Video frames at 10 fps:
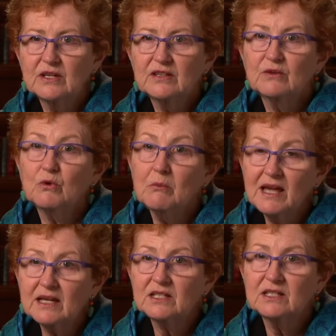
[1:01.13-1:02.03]
that will
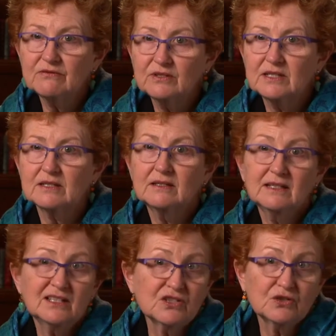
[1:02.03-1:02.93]
make a difference
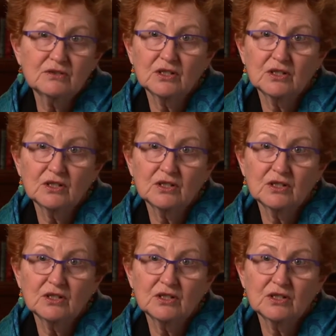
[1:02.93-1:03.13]
in student